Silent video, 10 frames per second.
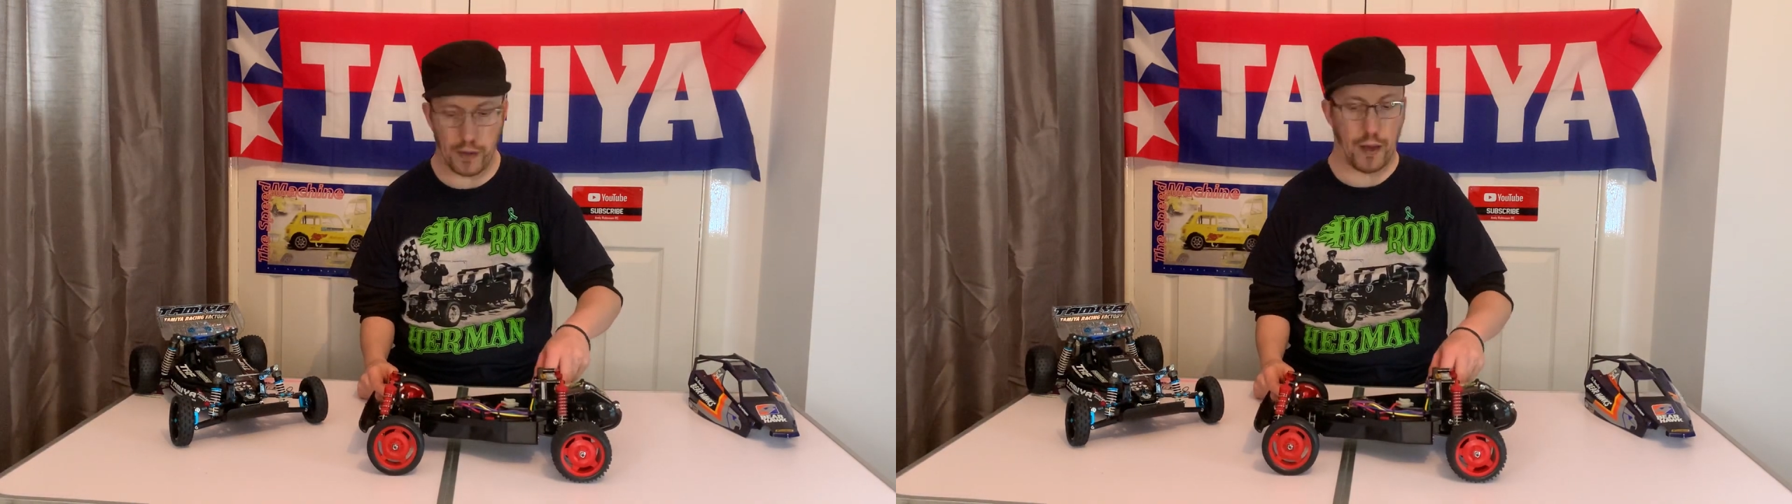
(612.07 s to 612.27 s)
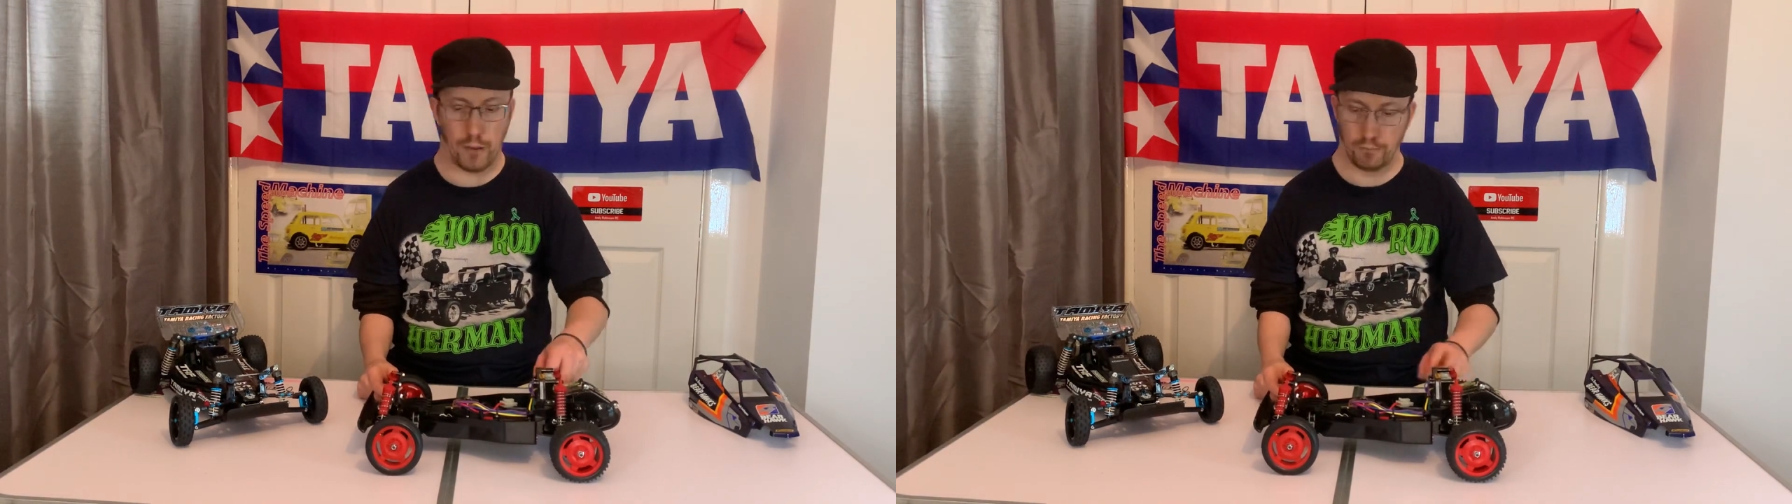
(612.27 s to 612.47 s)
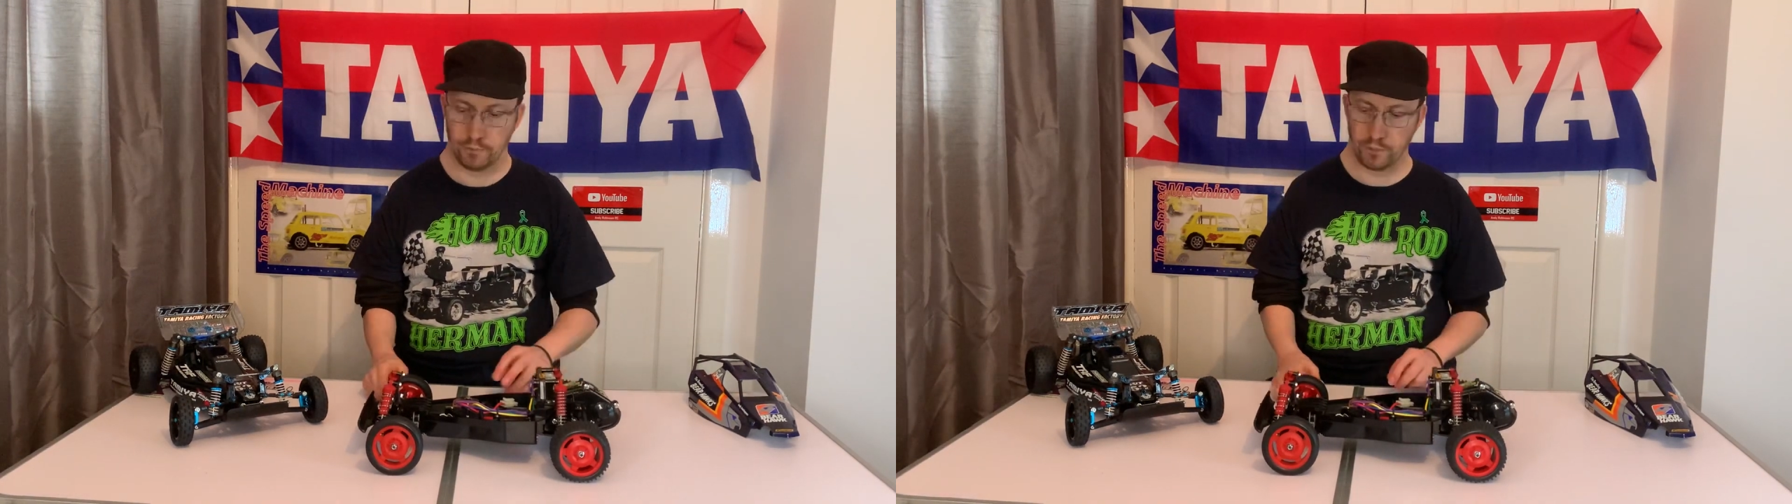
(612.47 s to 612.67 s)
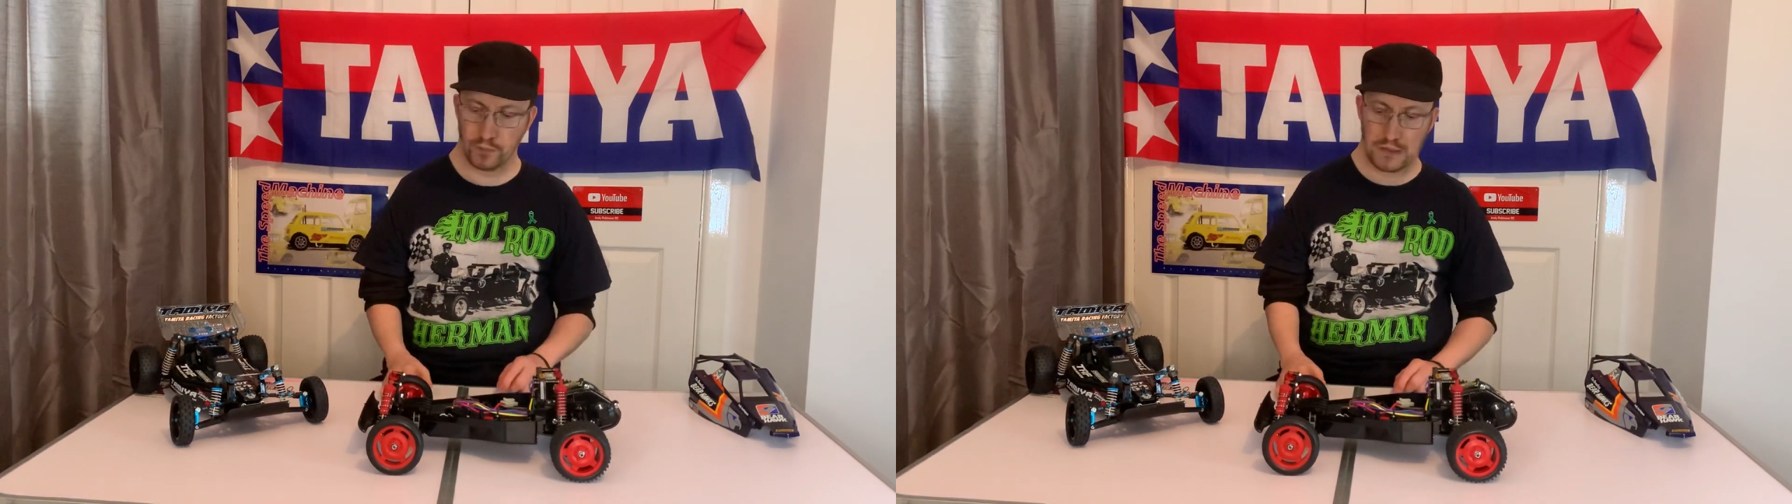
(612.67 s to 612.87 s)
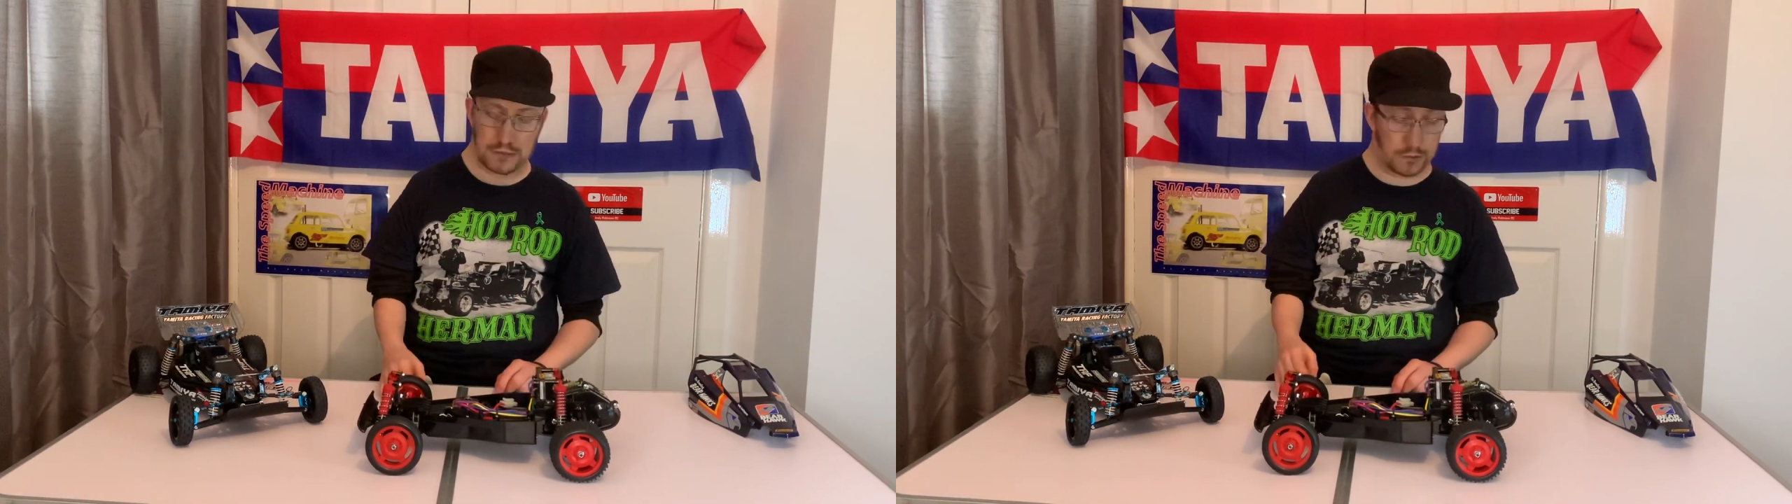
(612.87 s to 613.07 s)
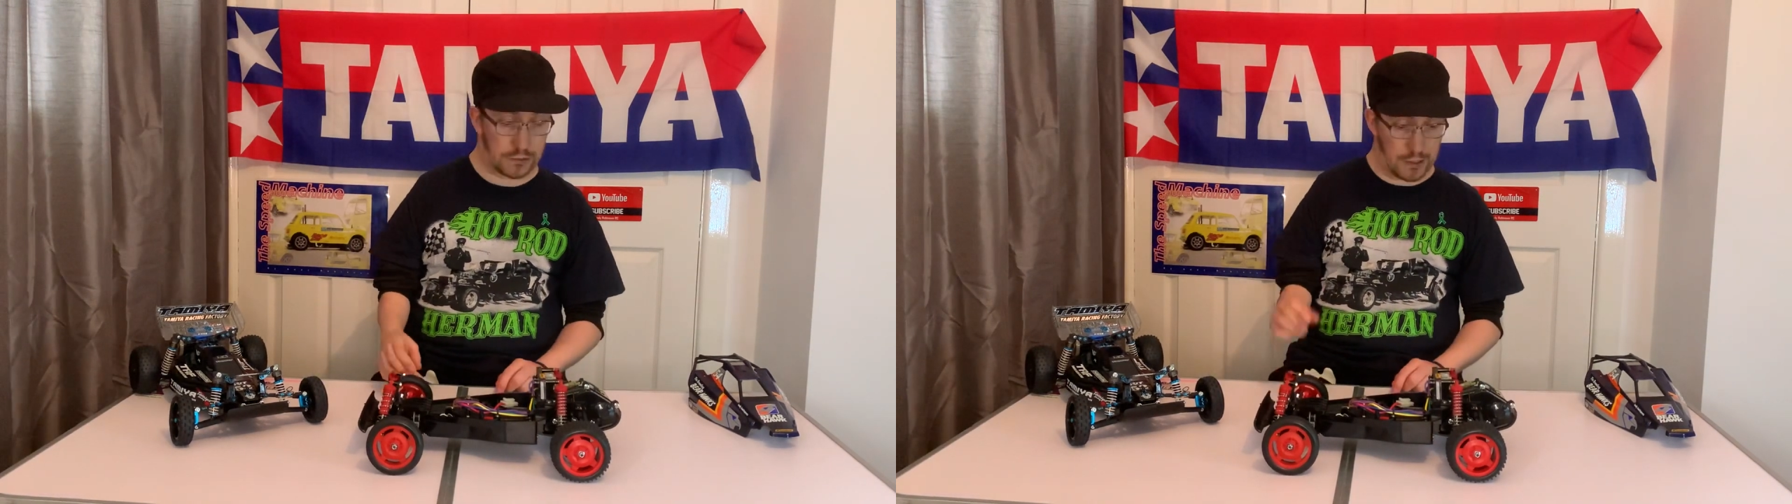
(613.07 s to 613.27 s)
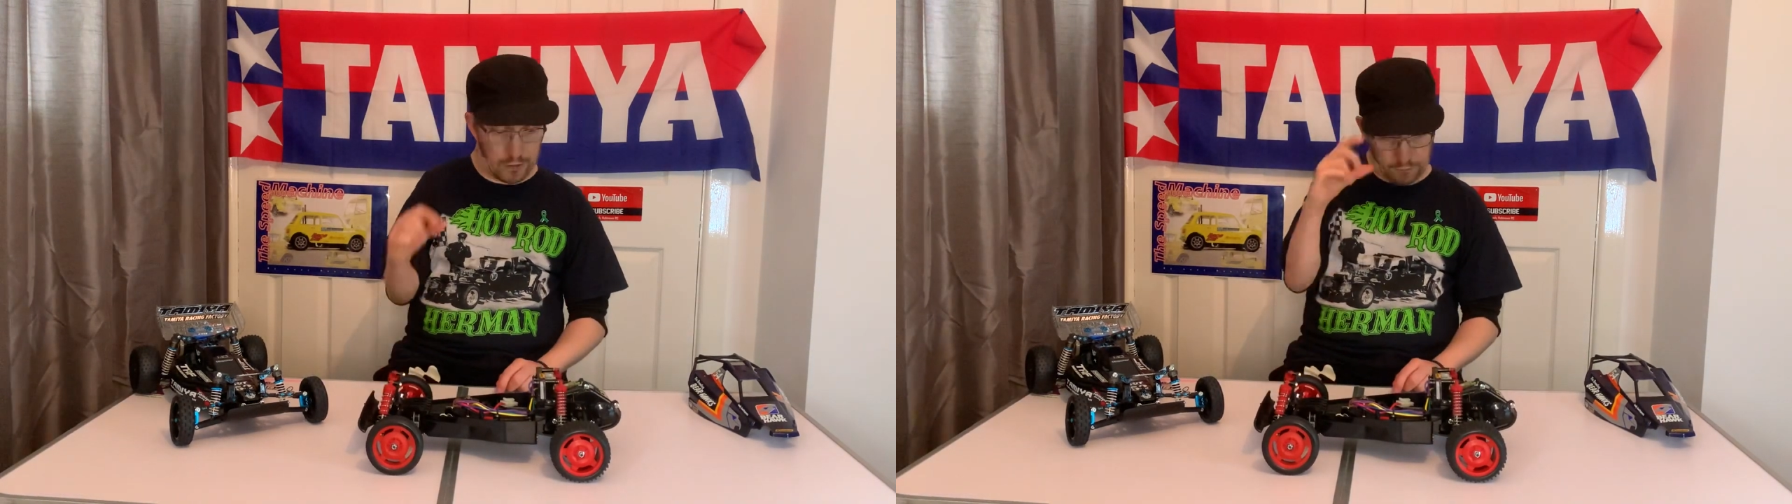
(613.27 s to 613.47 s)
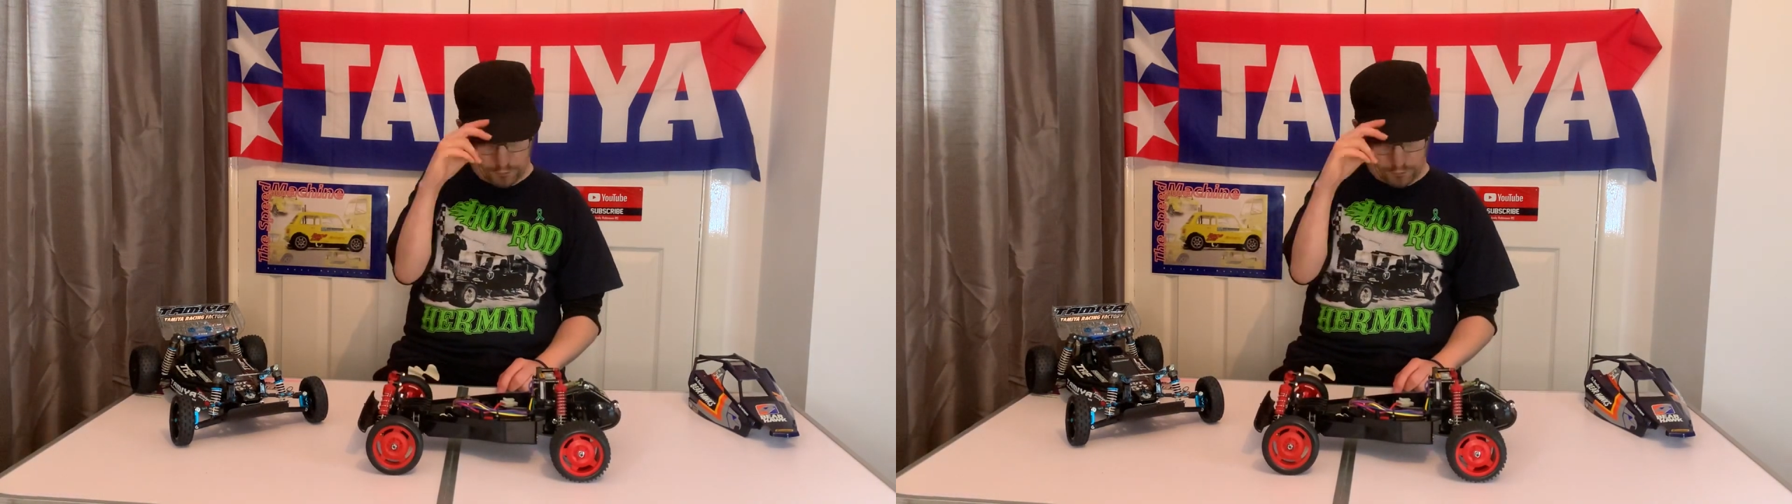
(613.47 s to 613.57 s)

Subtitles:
that. So,